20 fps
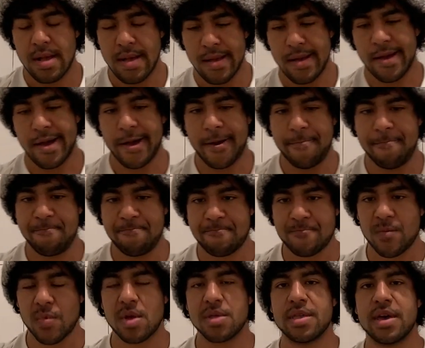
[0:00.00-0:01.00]
Now
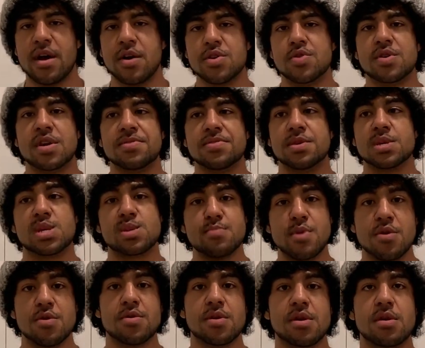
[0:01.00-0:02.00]
you get the
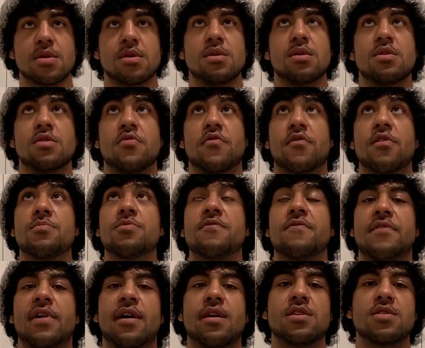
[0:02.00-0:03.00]
smoke from the
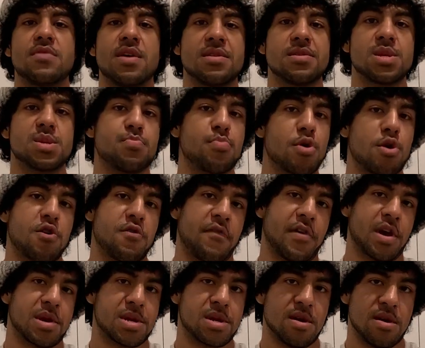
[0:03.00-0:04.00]
fire. You have this
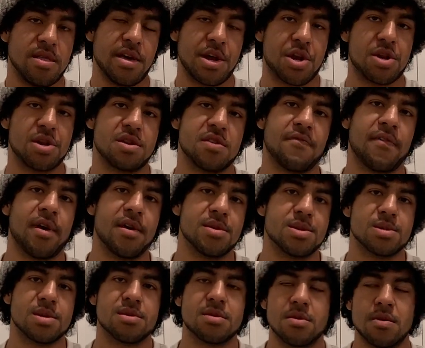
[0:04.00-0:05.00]
perfect collection
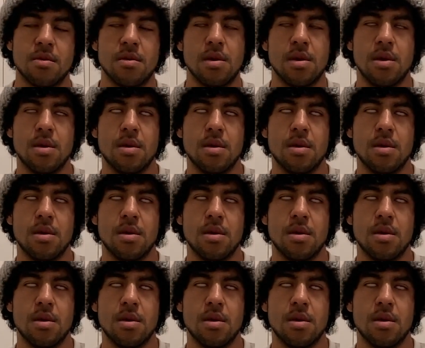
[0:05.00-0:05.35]
device. I know,